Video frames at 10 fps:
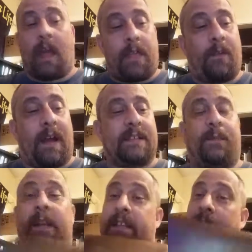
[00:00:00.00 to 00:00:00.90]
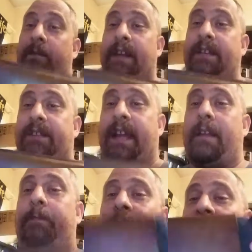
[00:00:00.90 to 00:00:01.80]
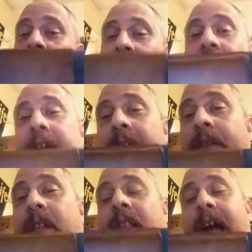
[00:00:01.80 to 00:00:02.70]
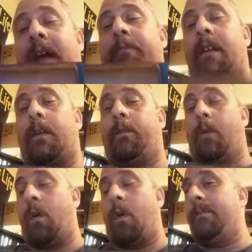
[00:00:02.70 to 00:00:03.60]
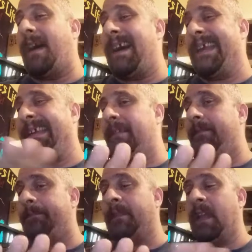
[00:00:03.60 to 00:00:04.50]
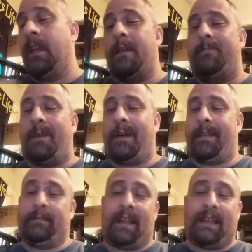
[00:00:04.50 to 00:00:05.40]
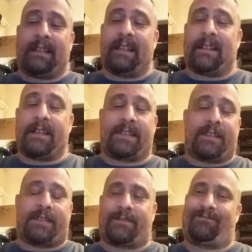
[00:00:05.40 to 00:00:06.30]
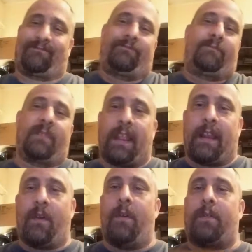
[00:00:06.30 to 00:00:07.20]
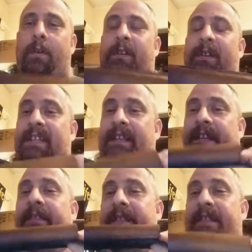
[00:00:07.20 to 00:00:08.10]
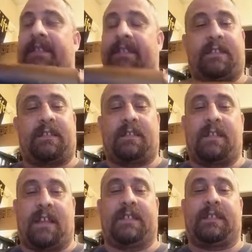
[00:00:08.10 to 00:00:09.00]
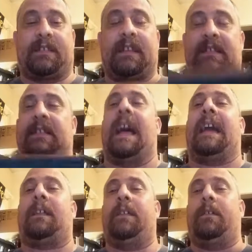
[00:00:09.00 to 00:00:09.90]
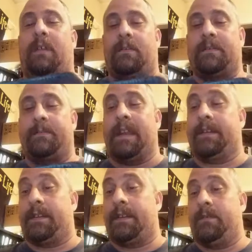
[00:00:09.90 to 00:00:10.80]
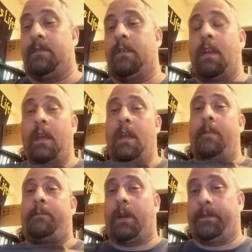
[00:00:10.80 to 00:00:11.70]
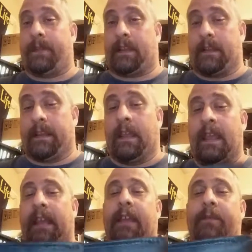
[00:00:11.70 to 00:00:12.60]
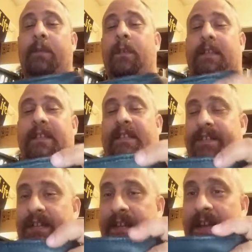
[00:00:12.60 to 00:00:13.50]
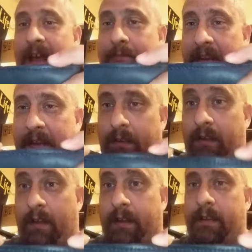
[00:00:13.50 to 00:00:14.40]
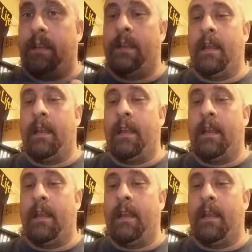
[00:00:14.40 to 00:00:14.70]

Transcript: Otherwise, if I did a veg tan, I could have a lot better form on it. But I think that's just an over critique. This does exactly what it was made to do perfectly. Even with the stitching not being good,